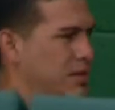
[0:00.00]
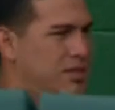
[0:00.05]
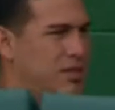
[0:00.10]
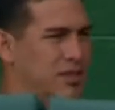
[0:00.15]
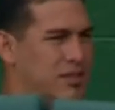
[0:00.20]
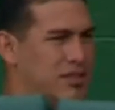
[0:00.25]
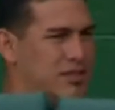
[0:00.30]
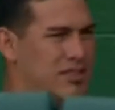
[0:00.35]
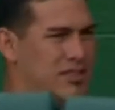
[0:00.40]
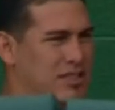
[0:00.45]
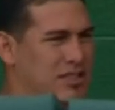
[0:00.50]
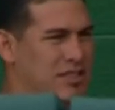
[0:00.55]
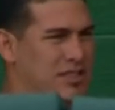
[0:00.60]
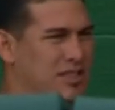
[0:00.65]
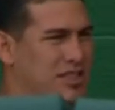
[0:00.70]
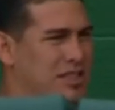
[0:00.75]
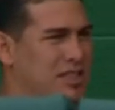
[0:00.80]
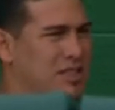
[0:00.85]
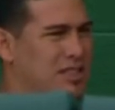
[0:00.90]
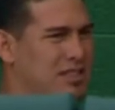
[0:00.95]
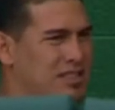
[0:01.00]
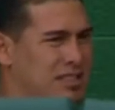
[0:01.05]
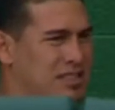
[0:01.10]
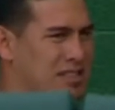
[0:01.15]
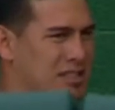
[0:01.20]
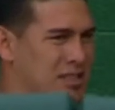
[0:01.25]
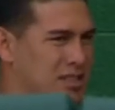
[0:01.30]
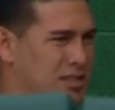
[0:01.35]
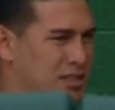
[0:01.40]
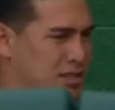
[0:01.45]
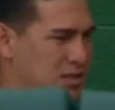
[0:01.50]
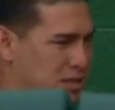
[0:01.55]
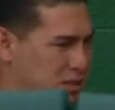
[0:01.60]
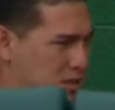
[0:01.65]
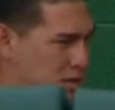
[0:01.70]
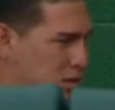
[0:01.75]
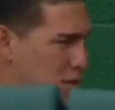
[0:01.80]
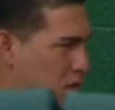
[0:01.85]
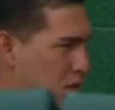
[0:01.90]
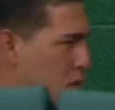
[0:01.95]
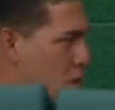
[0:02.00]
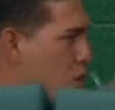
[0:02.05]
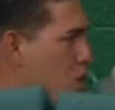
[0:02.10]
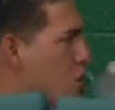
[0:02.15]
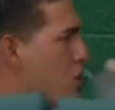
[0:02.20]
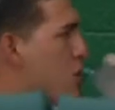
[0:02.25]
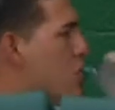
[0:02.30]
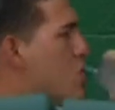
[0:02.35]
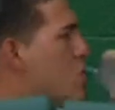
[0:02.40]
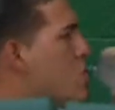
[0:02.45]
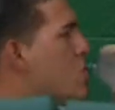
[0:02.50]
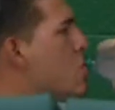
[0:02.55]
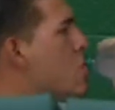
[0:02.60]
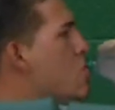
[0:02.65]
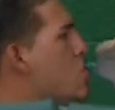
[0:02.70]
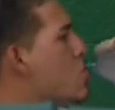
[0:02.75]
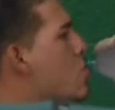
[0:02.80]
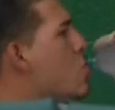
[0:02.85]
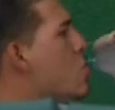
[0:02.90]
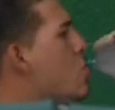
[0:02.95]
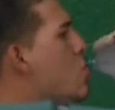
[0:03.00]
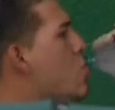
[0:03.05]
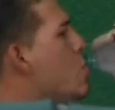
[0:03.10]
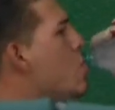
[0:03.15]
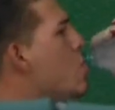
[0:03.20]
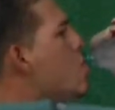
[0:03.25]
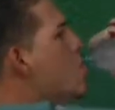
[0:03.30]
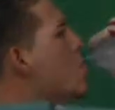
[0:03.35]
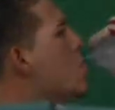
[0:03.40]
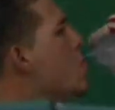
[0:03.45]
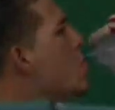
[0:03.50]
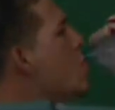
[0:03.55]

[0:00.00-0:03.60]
they want to do in that situation is back through the middle hard and low.